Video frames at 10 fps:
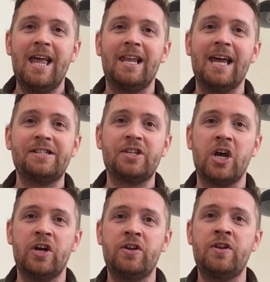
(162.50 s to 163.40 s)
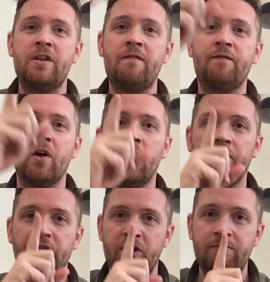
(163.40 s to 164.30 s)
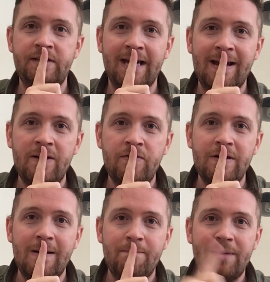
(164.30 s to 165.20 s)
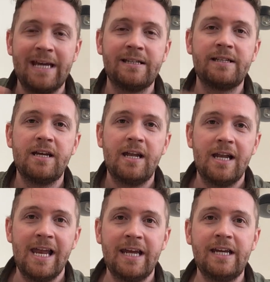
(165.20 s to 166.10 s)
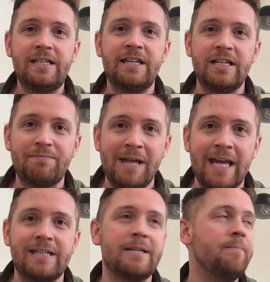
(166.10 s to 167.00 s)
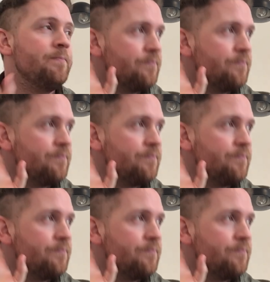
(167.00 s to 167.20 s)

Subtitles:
Let's turn the volume down a bit. Lickety split.